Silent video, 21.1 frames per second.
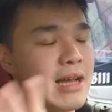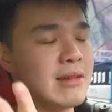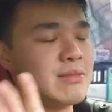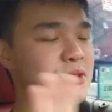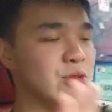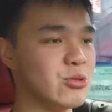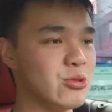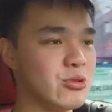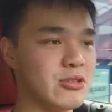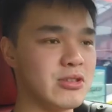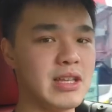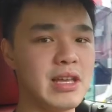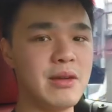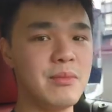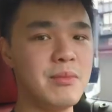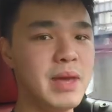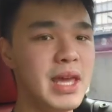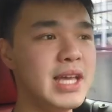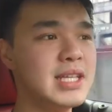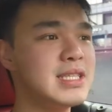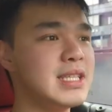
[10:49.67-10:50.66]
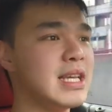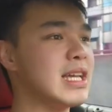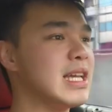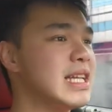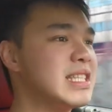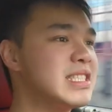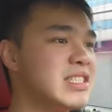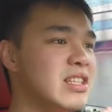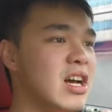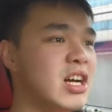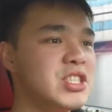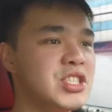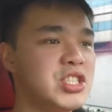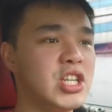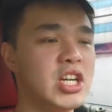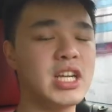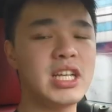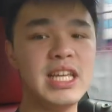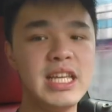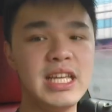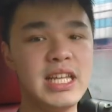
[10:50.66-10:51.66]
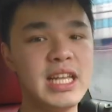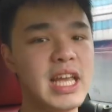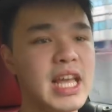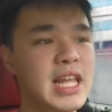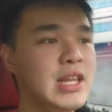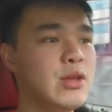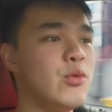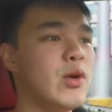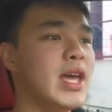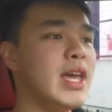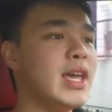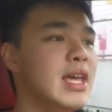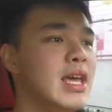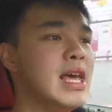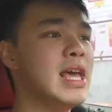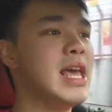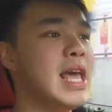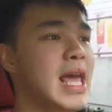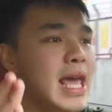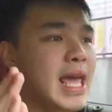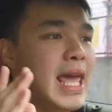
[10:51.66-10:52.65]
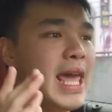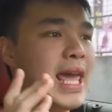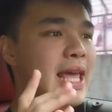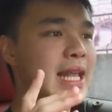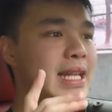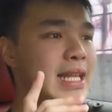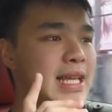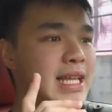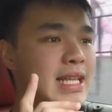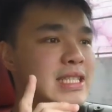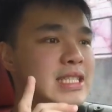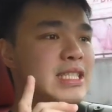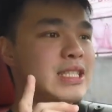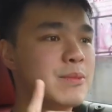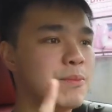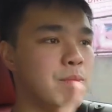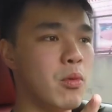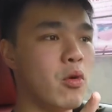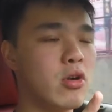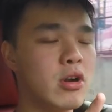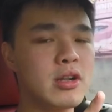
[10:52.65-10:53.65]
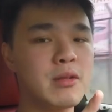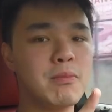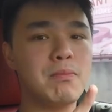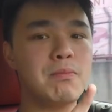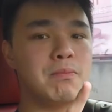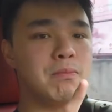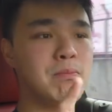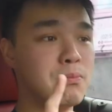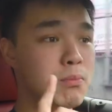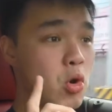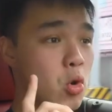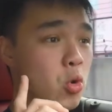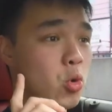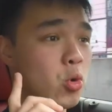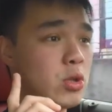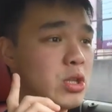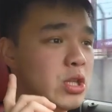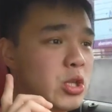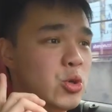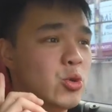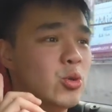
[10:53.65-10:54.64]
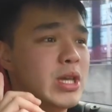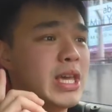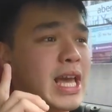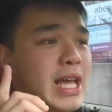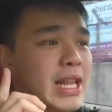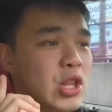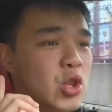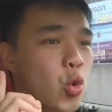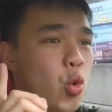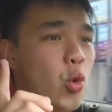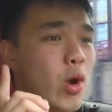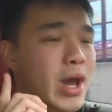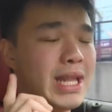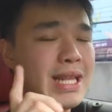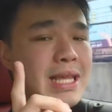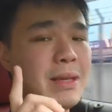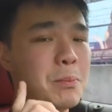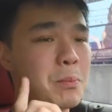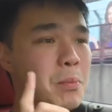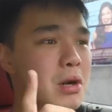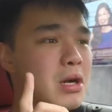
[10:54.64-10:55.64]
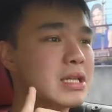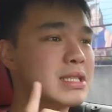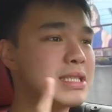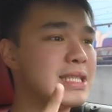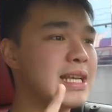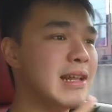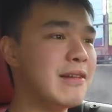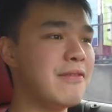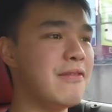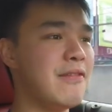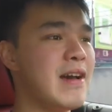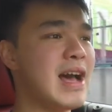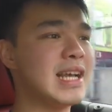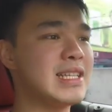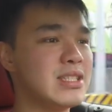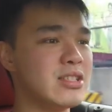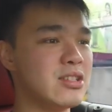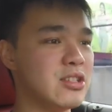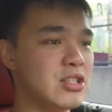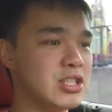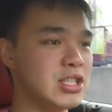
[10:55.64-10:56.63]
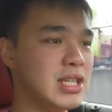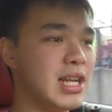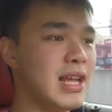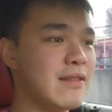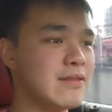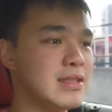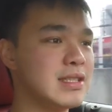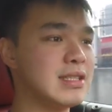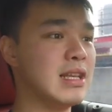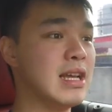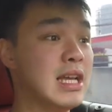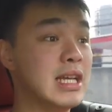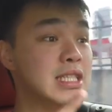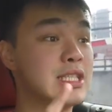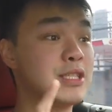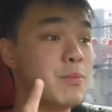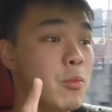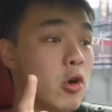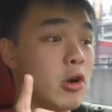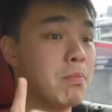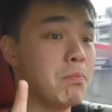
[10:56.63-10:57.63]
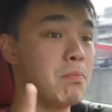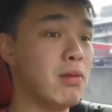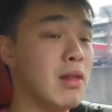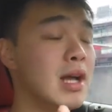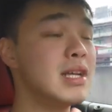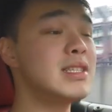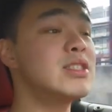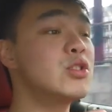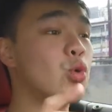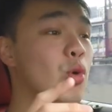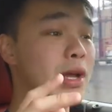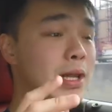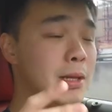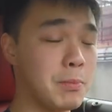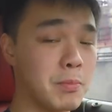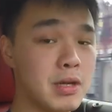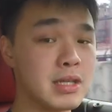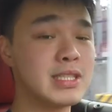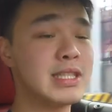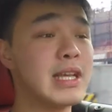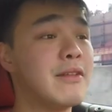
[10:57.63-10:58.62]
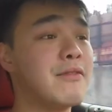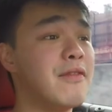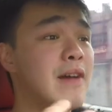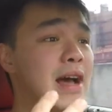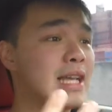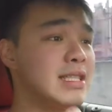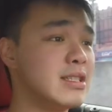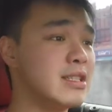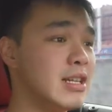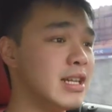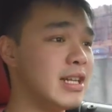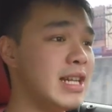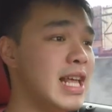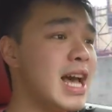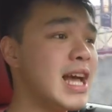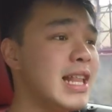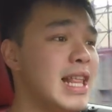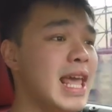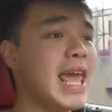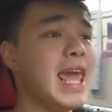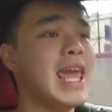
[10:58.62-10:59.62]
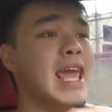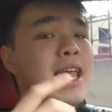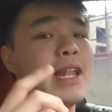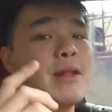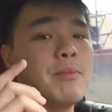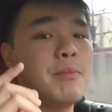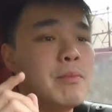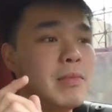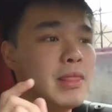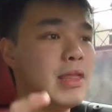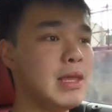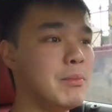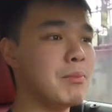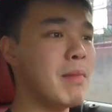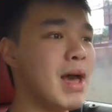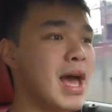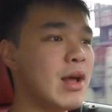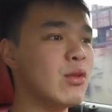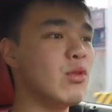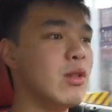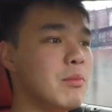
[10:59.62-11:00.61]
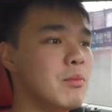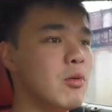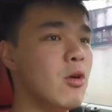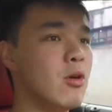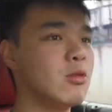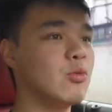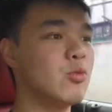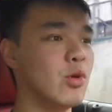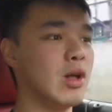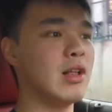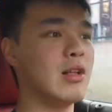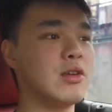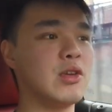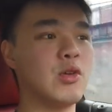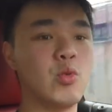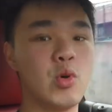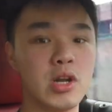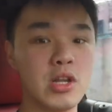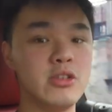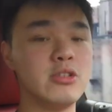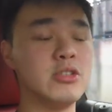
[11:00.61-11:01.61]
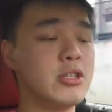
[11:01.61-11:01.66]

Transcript: Absolutely amazing. It's not jerky in any way, and in sport mode you get 20% faster shifts. Sport Plus 20% faster than that, and the manual mode, well, you want to